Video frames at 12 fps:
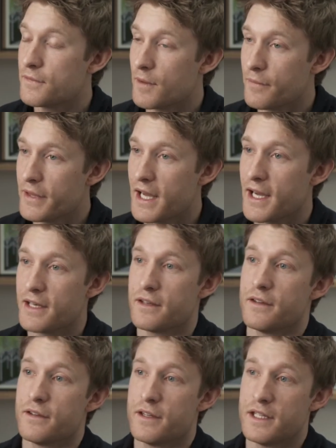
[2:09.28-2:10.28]
from that,
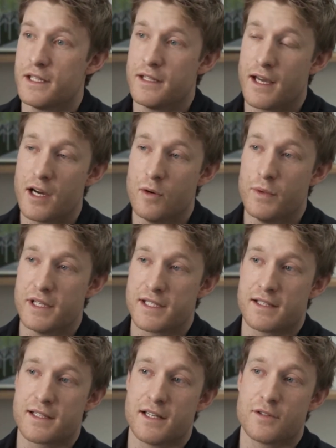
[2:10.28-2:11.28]
the helmet is
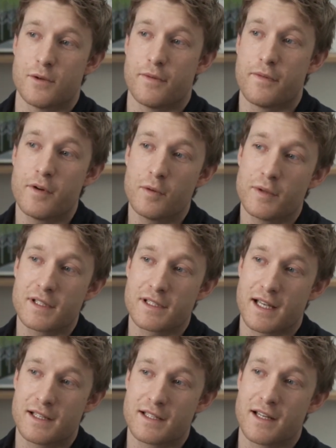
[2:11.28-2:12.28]
then sent to a fulfillment
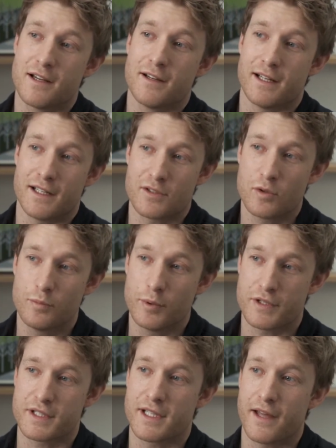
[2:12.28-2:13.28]
center and it's all
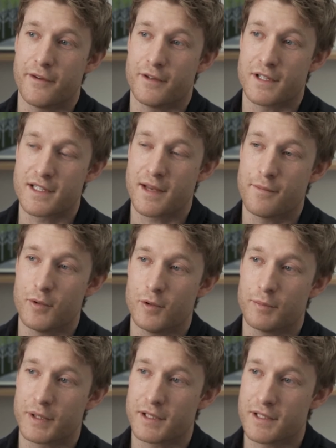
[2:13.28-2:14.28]
put together and
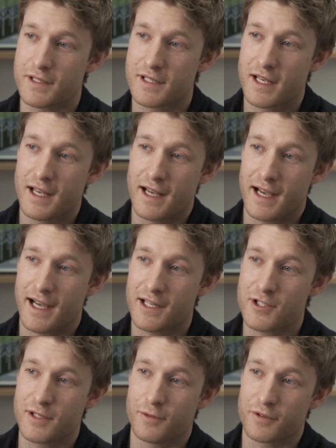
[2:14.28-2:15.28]
assembled, because
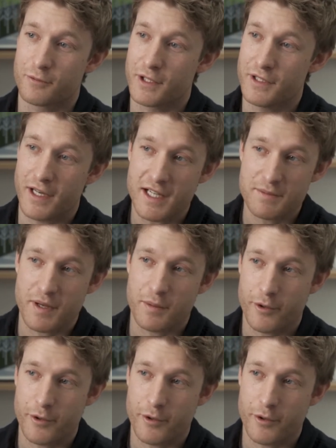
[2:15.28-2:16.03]
actually what's really nice about the